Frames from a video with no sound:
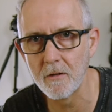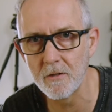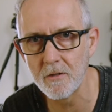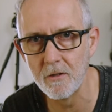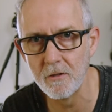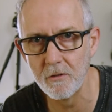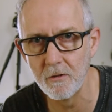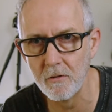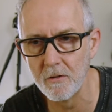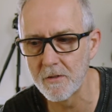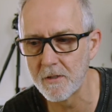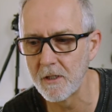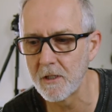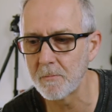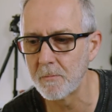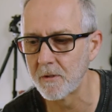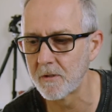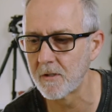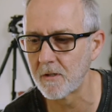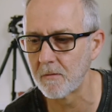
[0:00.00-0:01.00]
to use this
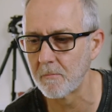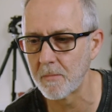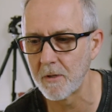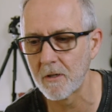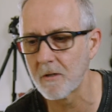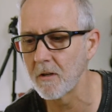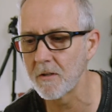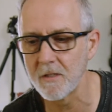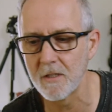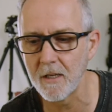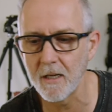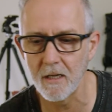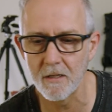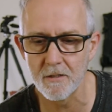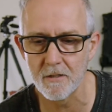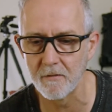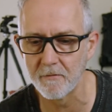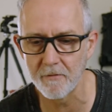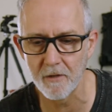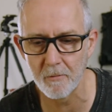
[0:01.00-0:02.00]
because it has
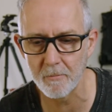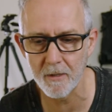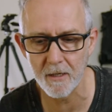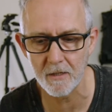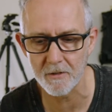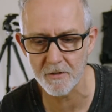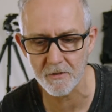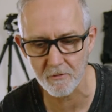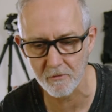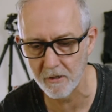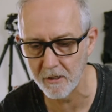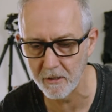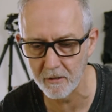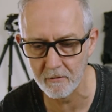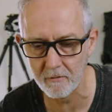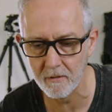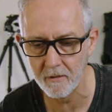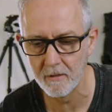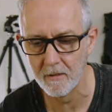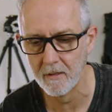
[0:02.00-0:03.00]
the flip out
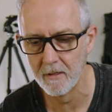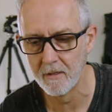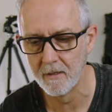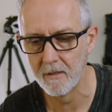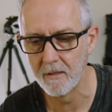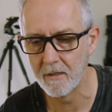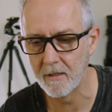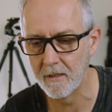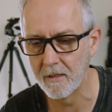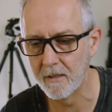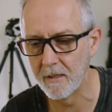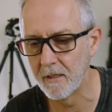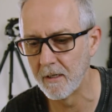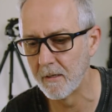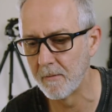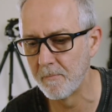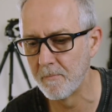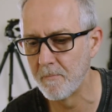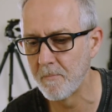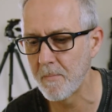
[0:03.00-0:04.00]
screen,
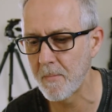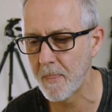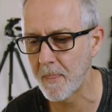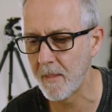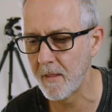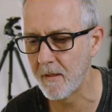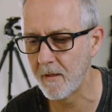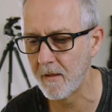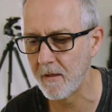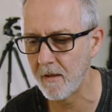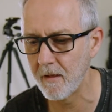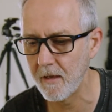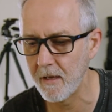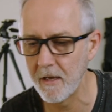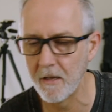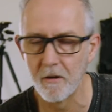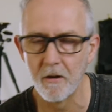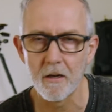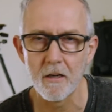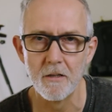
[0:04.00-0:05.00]
and
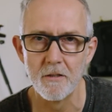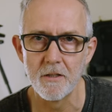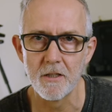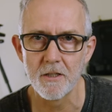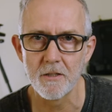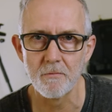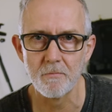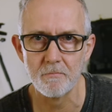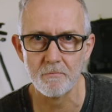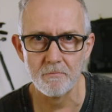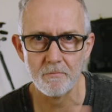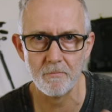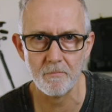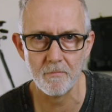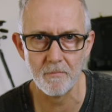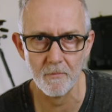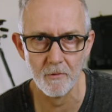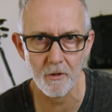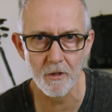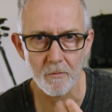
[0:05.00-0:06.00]
I can just
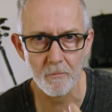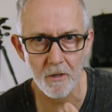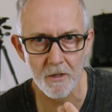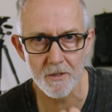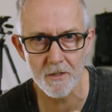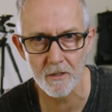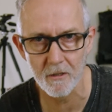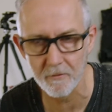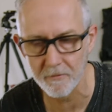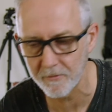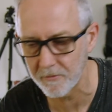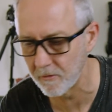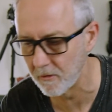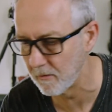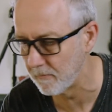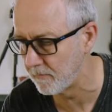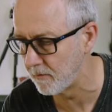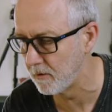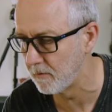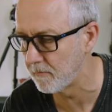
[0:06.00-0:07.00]
look at myself through
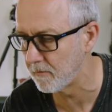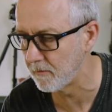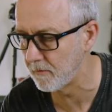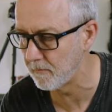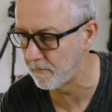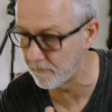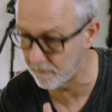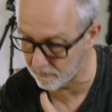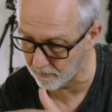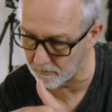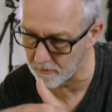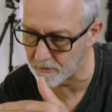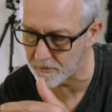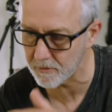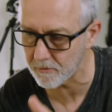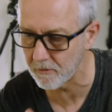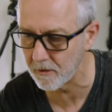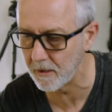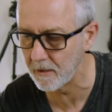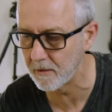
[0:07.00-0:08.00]
the
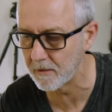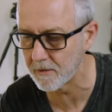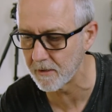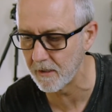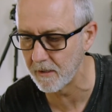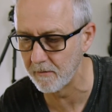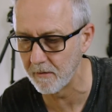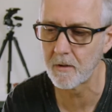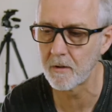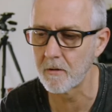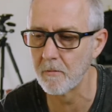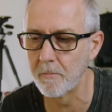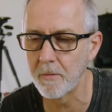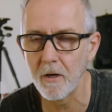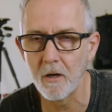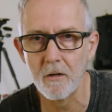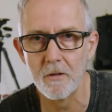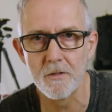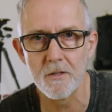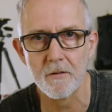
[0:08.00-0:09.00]
screen and
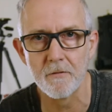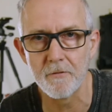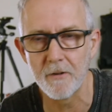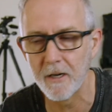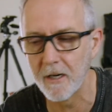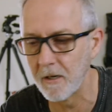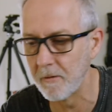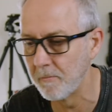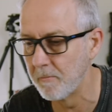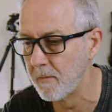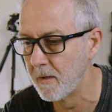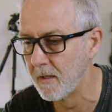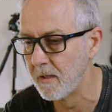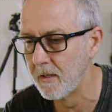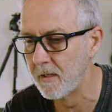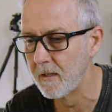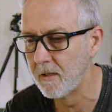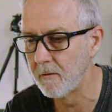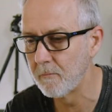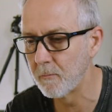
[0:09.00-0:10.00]
compose the frame
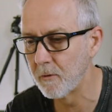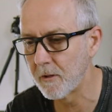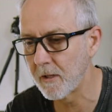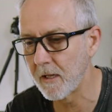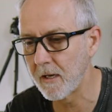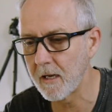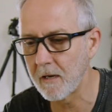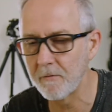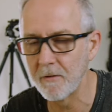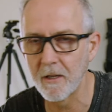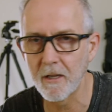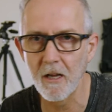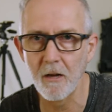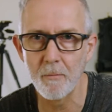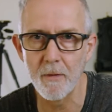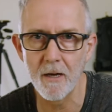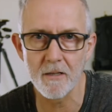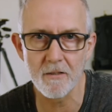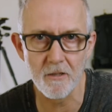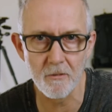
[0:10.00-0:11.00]
without having to go
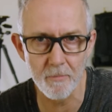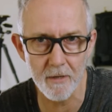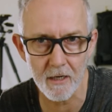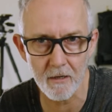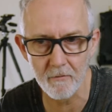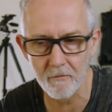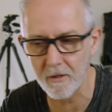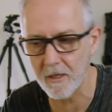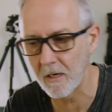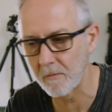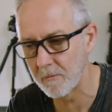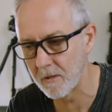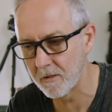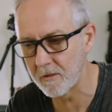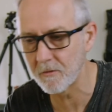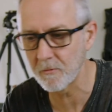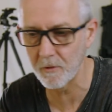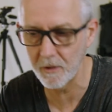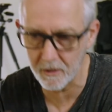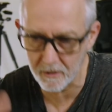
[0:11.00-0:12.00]
back to the back of the camera,
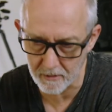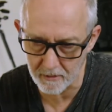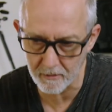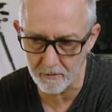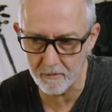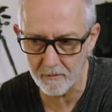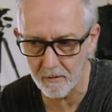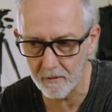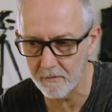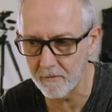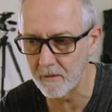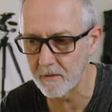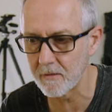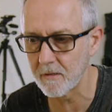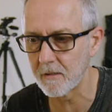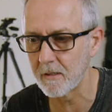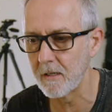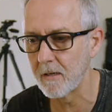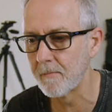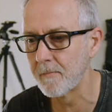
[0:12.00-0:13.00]
tweaking and things like
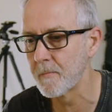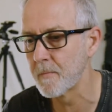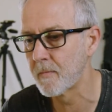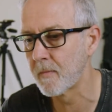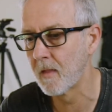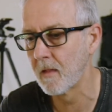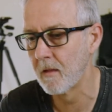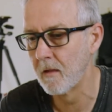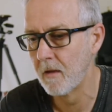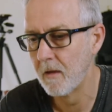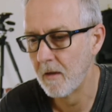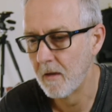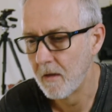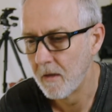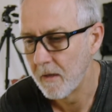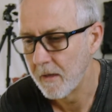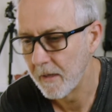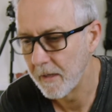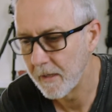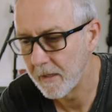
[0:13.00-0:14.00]
that.
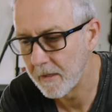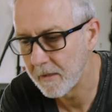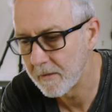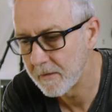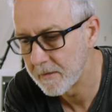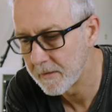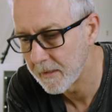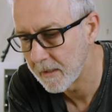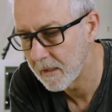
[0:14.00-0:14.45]
And